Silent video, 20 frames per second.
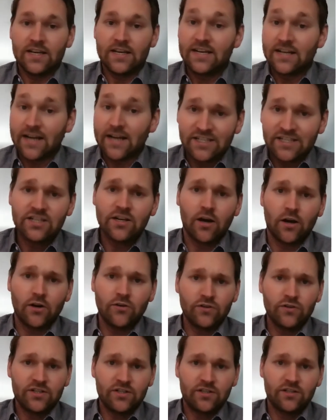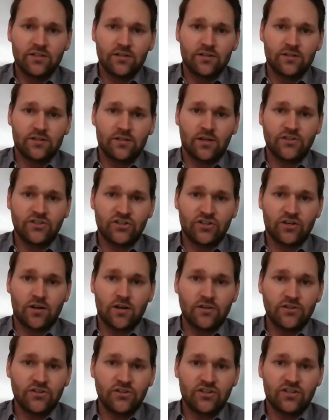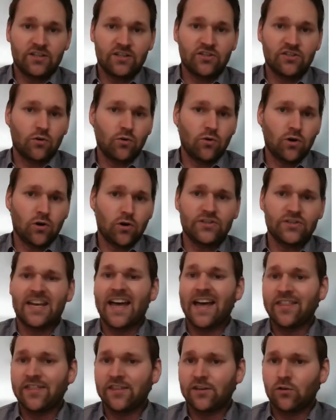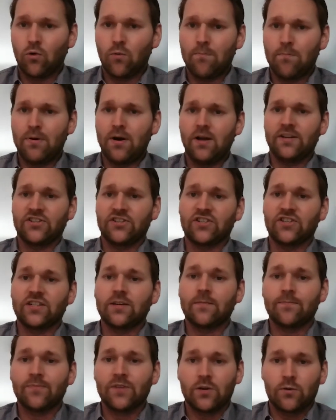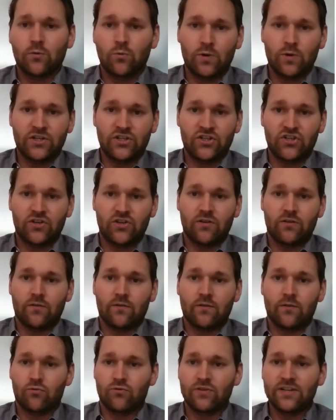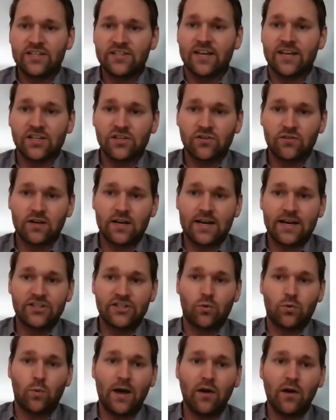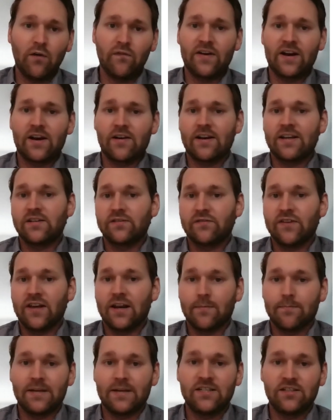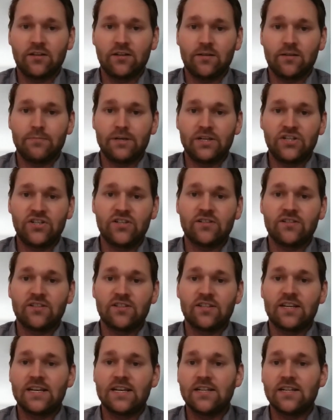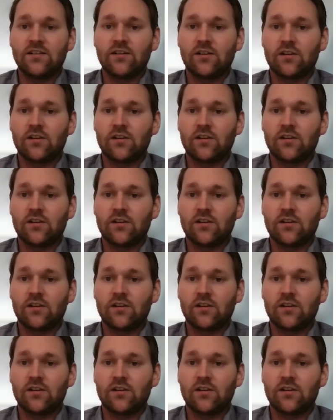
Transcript: In 1900, the Dutch launched a so-called ethical policy, which re-centralized welfare and developmental ambitions in